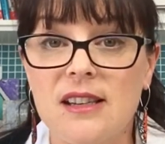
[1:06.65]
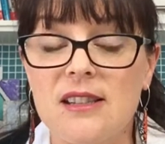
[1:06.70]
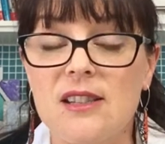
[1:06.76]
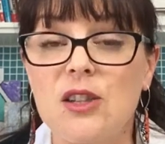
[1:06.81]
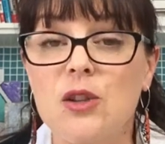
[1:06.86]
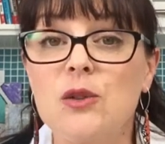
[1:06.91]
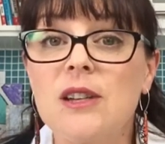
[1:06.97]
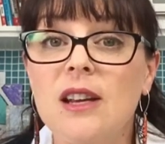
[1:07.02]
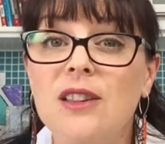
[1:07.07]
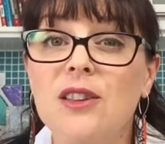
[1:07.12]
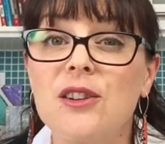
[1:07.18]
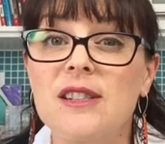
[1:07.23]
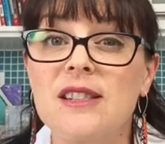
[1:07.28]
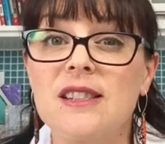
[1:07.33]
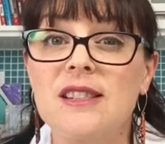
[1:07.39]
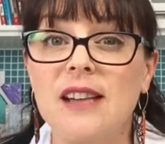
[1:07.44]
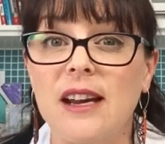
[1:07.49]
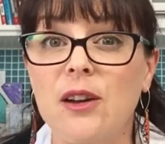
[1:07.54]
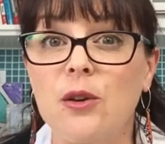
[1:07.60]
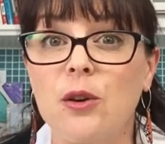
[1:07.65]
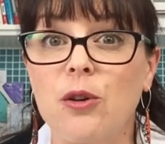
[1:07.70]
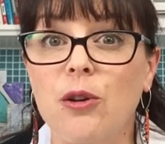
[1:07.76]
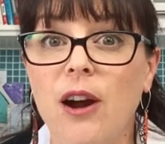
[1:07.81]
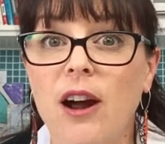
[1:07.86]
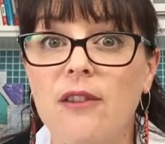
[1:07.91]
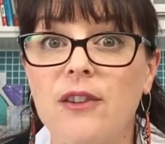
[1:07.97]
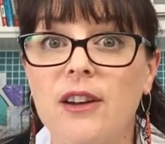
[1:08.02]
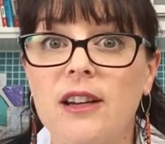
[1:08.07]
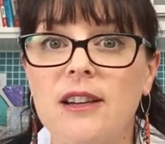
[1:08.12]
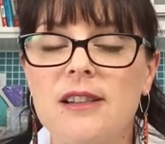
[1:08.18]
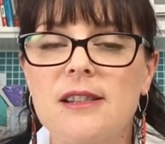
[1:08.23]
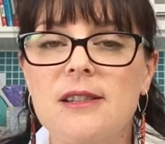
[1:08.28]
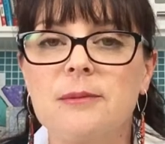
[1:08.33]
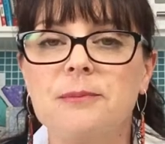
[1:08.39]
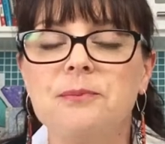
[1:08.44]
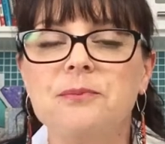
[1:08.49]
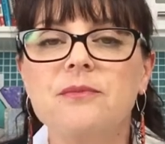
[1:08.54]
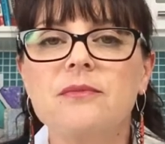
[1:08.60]
It's using the
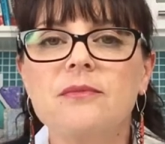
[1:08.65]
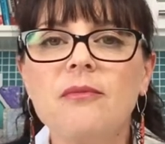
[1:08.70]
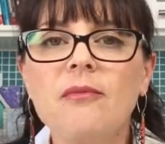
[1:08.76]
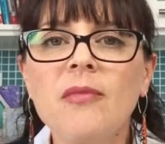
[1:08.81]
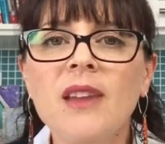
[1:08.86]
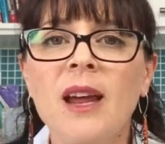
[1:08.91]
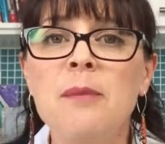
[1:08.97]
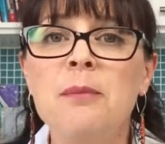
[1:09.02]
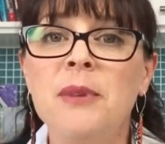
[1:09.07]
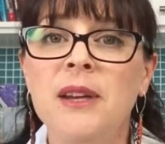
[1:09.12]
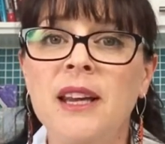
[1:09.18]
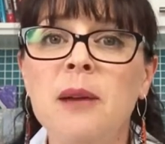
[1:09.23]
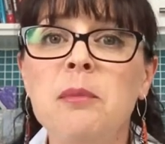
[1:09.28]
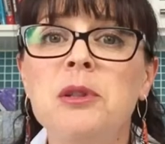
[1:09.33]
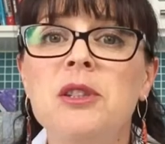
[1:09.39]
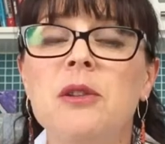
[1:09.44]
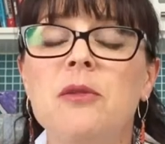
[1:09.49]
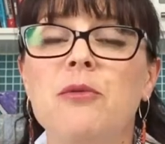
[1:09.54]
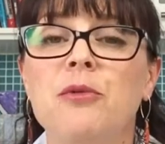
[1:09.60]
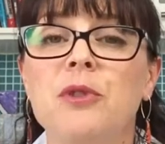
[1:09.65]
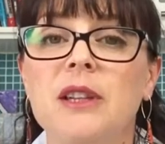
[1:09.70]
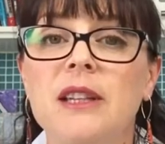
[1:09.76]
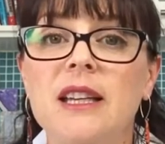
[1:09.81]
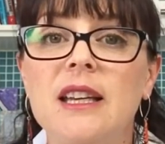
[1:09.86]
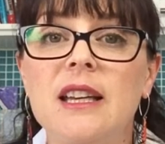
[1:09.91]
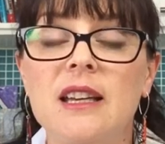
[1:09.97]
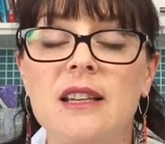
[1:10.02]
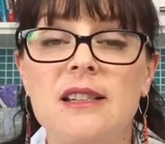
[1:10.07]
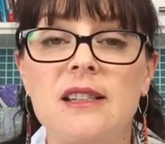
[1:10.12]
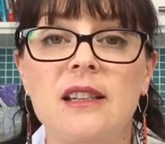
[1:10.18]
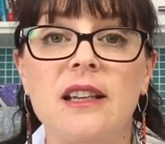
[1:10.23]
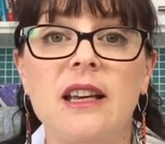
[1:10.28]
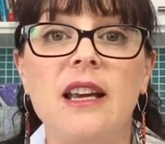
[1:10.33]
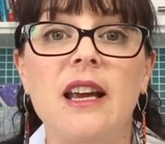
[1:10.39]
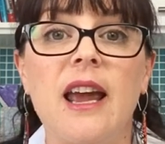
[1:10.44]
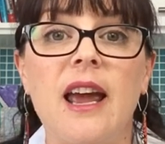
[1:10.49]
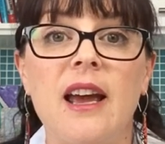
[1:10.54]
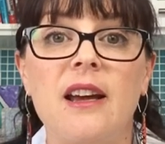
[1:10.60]
psychographics and being able to really
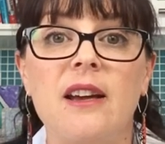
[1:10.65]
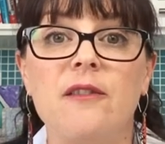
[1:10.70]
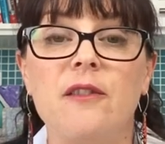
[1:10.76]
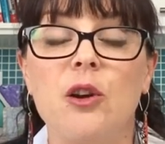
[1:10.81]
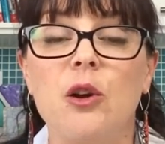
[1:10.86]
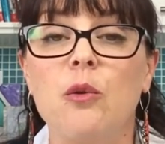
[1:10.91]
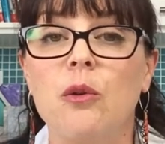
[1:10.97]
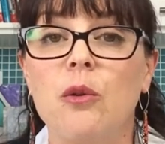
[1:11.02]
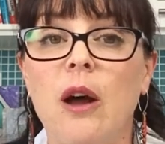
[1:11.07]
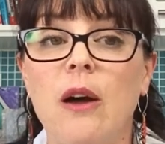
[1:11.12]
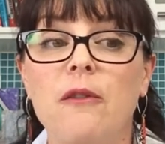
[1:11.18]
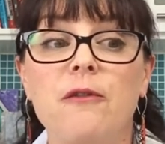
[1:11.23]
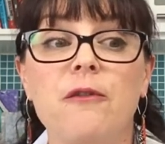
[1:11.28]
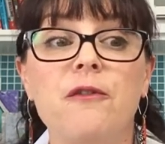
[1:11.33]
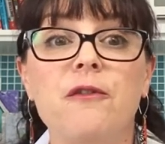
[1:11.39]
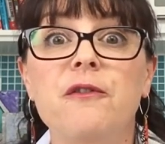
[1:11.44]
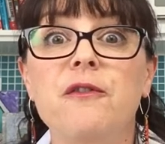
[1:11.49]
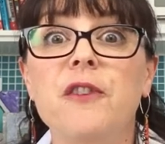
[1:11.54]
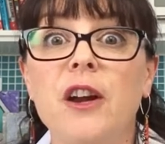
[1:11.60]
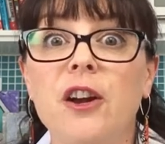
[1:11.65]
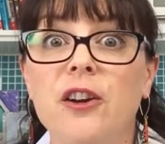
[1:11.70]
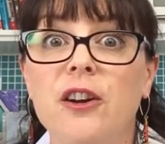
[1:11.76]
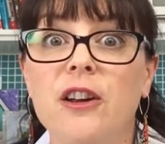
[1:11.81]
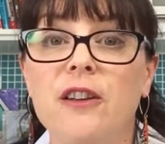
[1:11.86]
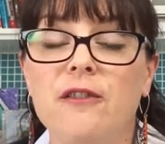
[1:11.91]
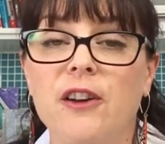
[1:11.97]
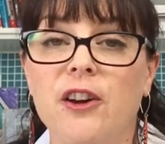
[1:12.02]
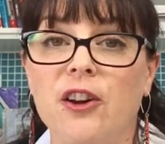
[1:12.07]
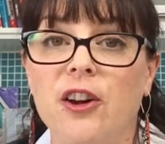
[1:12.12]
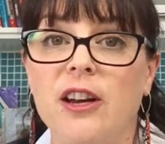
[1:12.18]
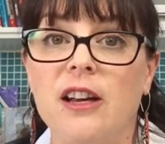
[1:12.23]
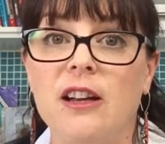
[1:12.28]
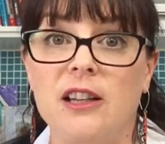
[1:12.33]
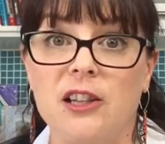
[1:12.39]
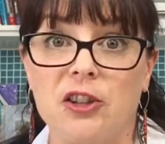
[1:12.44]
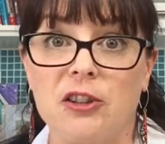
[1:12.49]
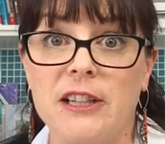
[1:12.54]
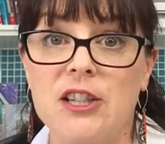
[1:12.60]
easily and very, very
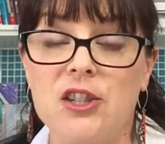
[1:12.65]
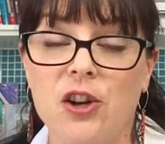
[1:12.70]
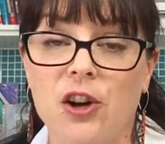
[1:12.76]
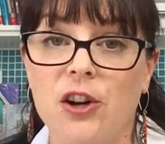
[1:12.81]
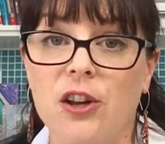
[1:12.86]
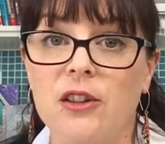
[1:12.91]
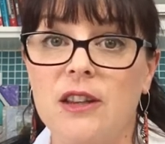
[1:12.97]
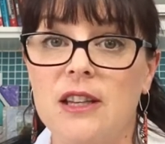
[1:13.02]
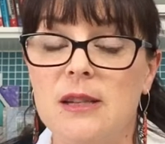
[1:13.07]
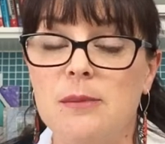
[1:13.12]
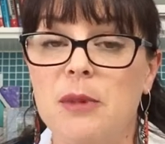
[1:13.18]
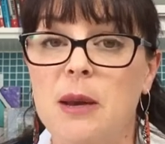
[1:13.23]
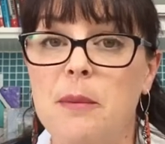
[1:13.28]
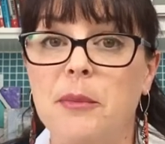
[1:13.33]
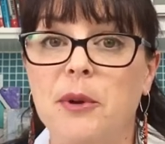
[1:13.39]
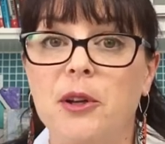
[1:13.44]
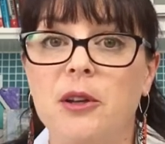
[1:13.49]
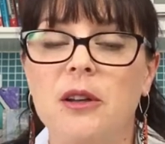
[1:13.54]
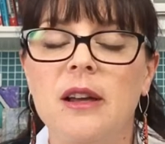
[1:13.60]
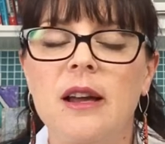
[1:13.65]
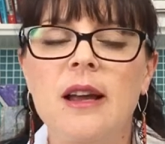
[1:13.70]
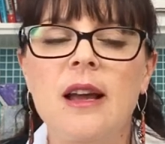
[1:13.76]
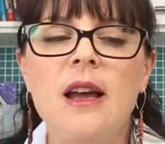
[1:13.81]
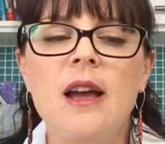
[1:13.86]
clearly target these people.